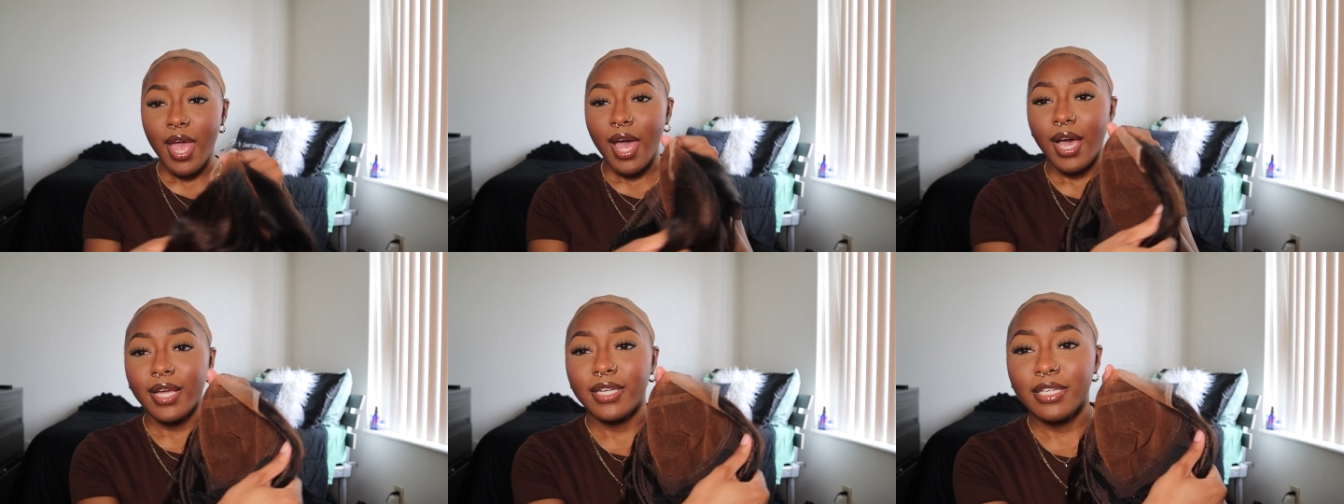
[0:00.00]

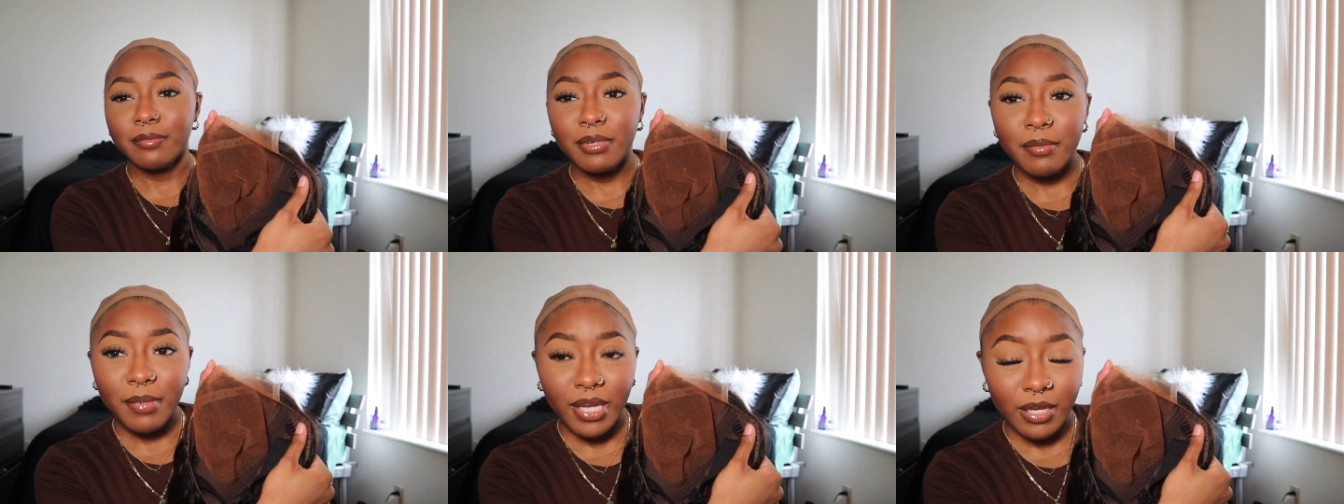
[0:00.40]
I did
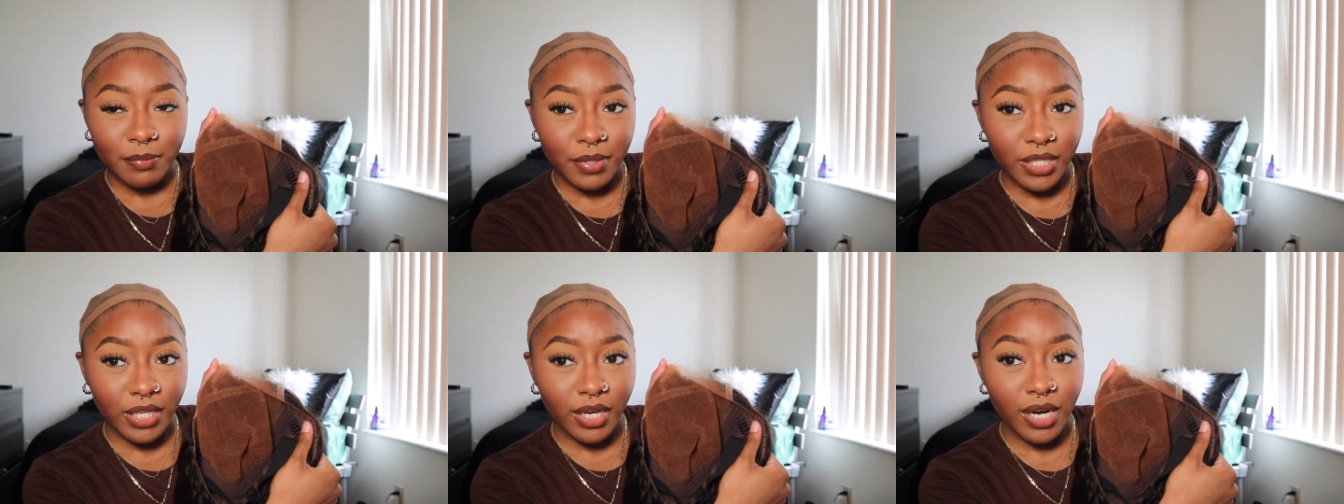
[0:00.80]
put makeup
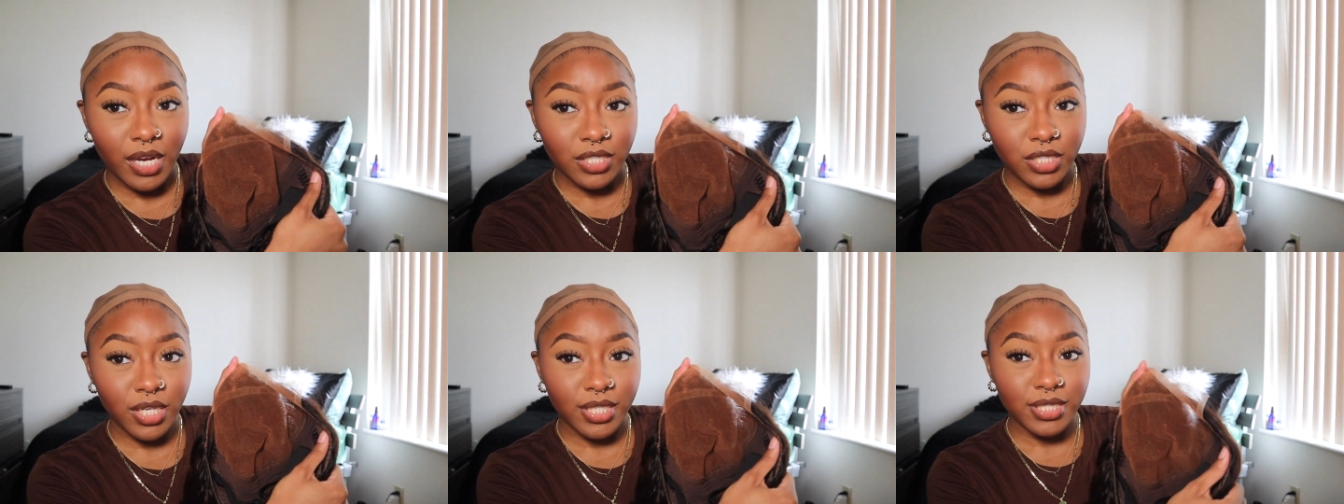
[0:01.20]
in there,
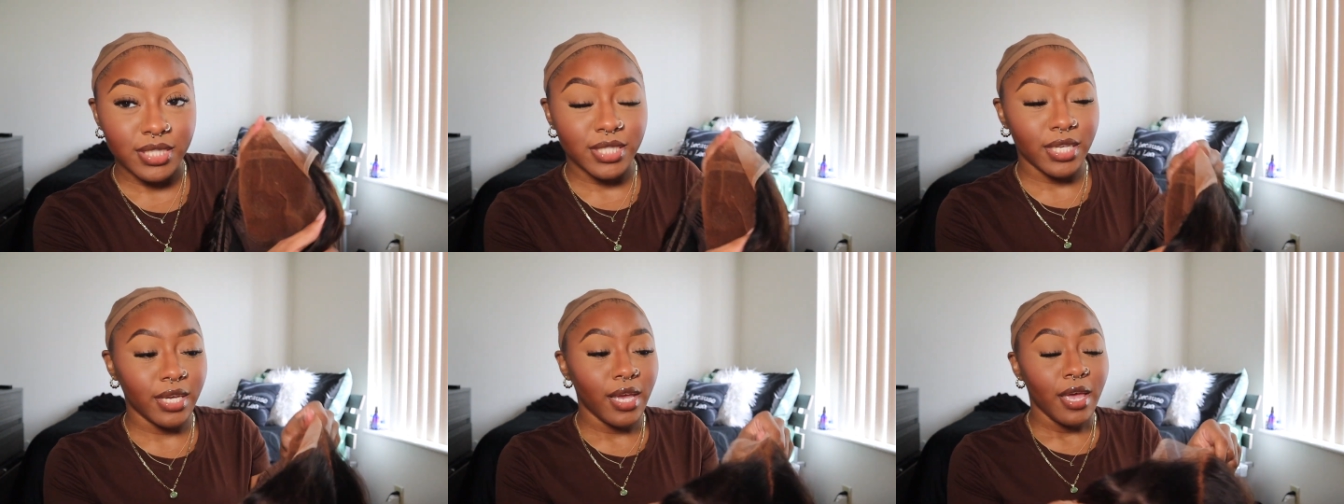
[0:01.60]
as y'all can
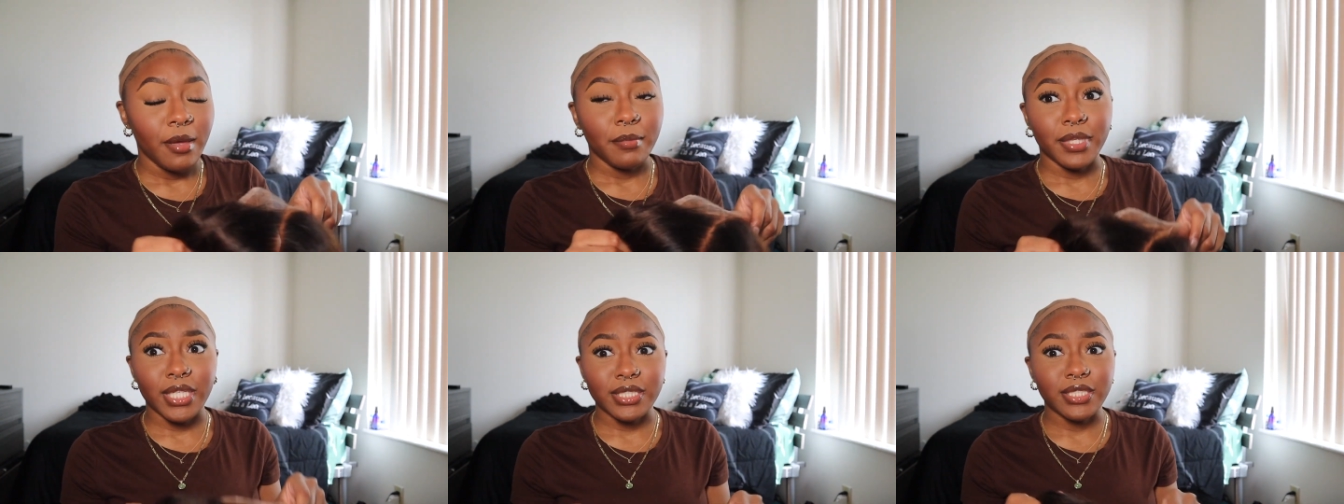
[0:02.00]
see,
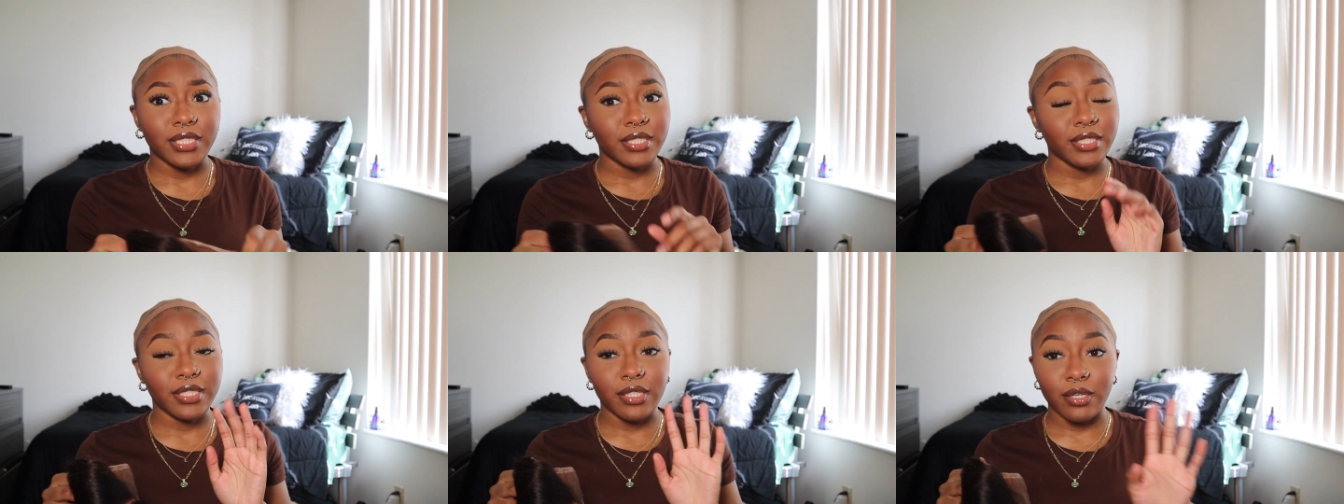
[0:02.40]
but that's
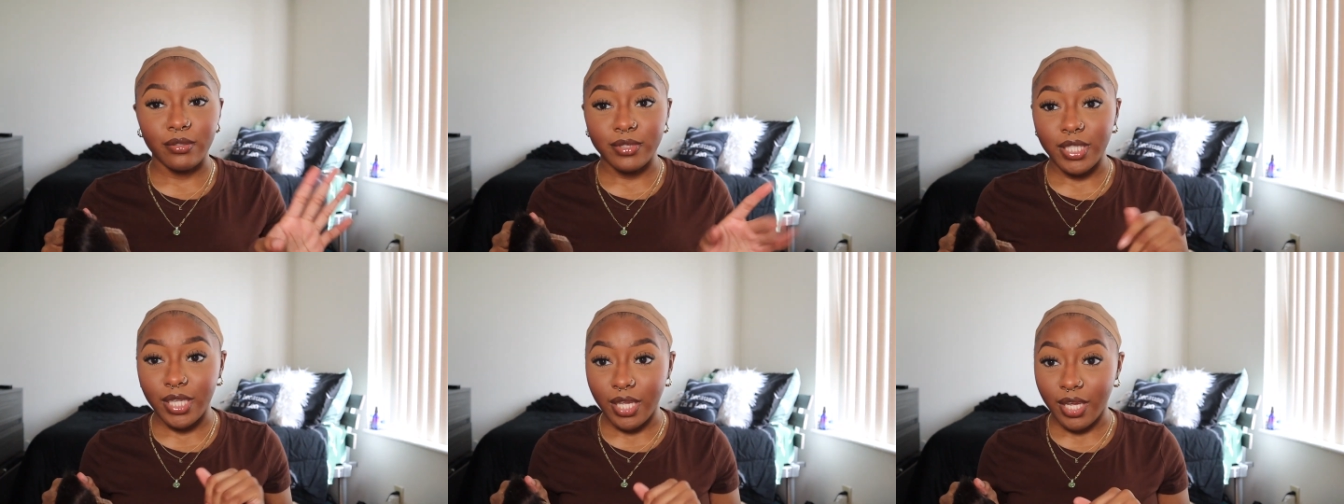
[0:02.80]
literally the
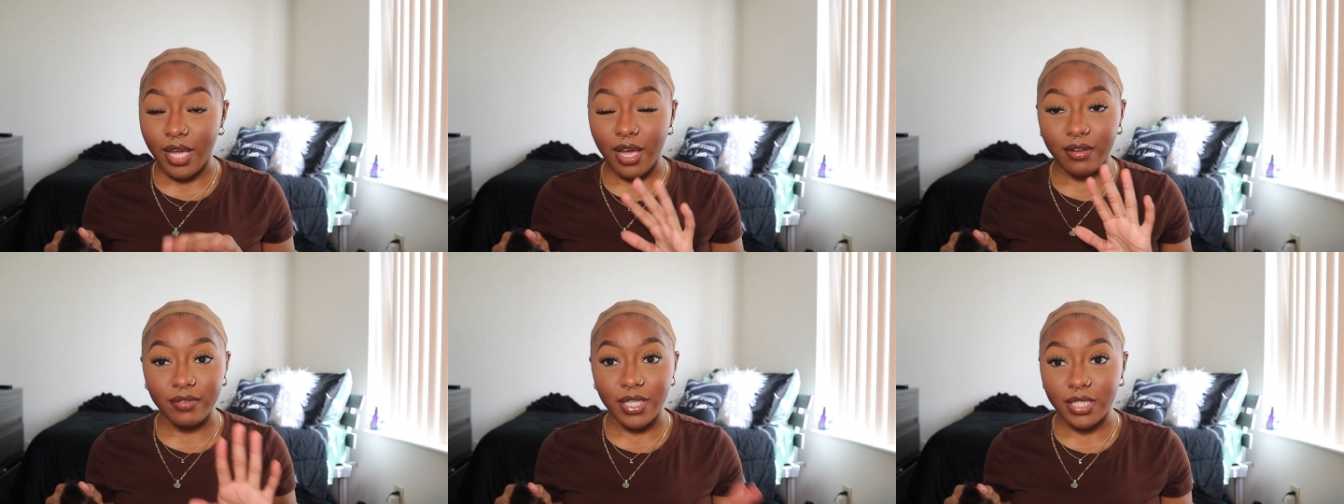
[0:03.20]
only thing
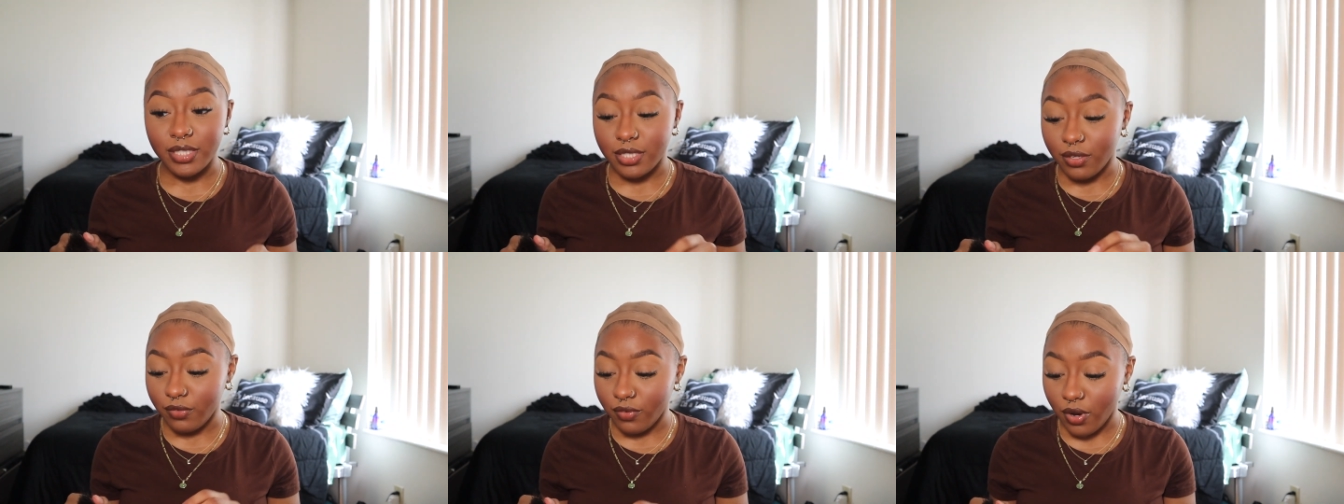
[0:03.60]
I've done
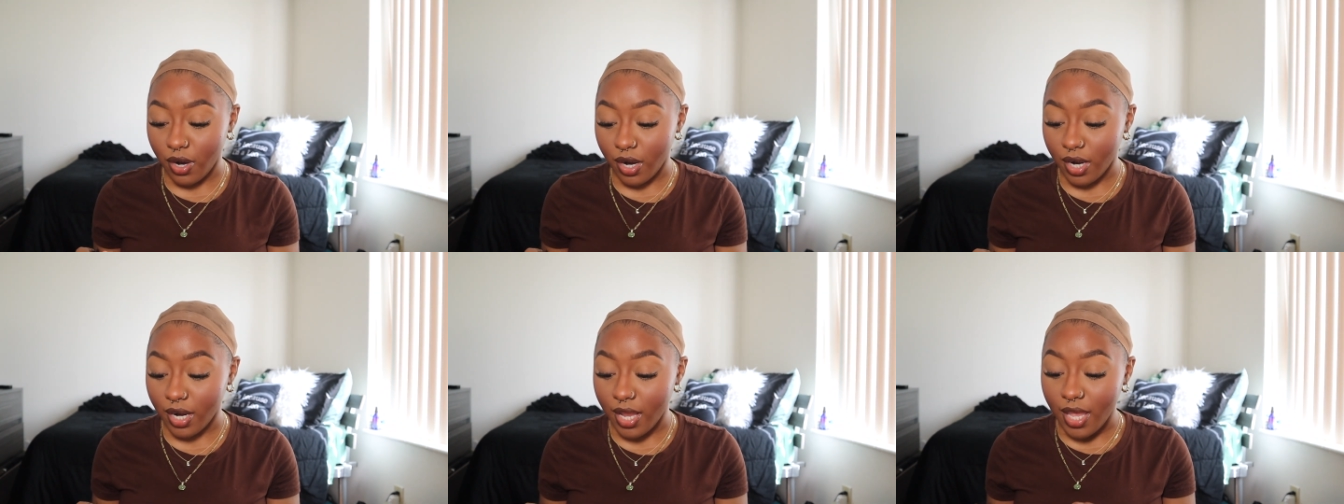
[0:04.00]
so
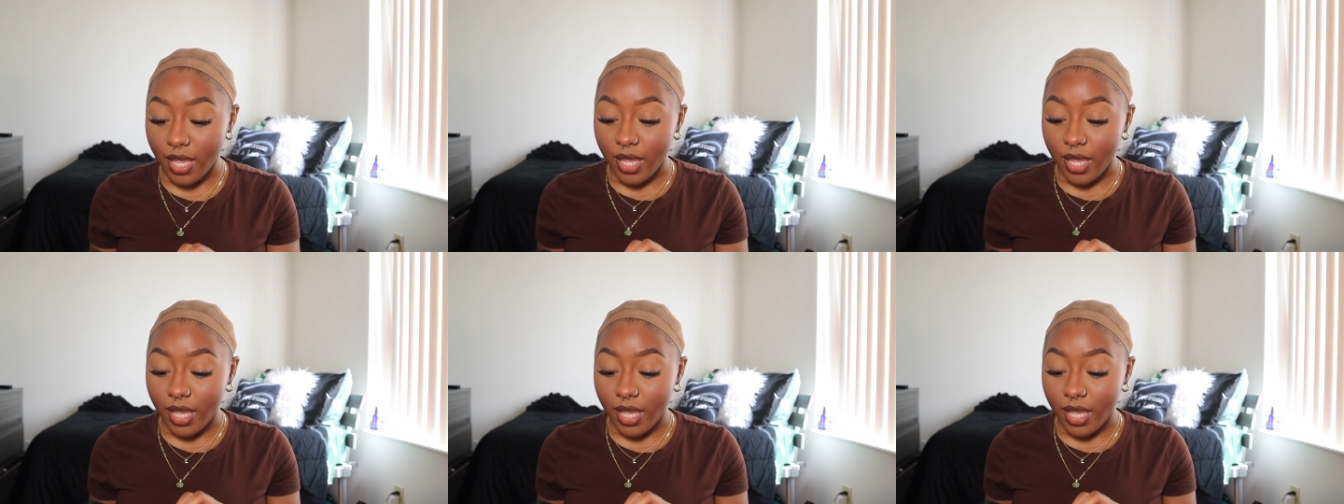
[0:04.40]
far,